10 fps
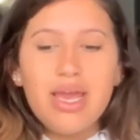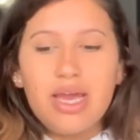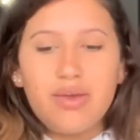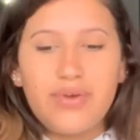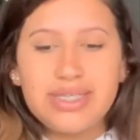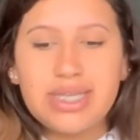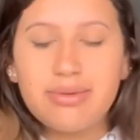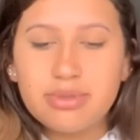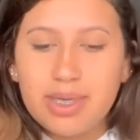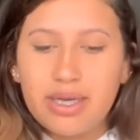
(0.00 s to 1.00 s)
He
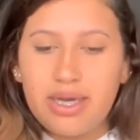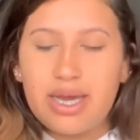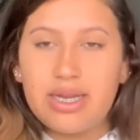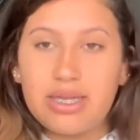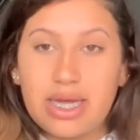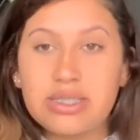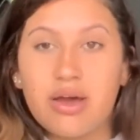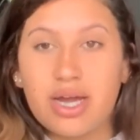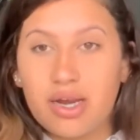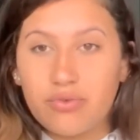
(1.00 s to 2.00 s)
FaceTimes me again, and that's how I
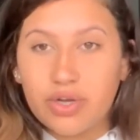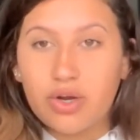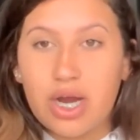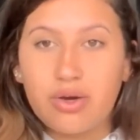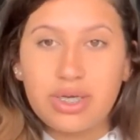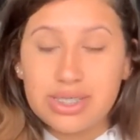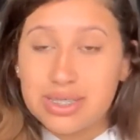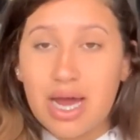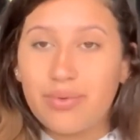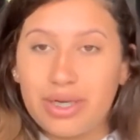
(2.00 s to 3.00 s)
kind of figure out he's
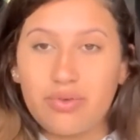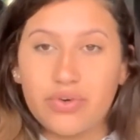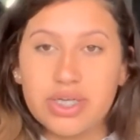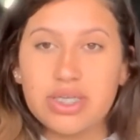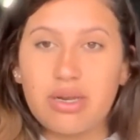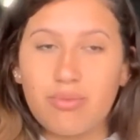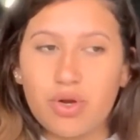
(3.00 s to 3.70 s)
not waiting for us anymore.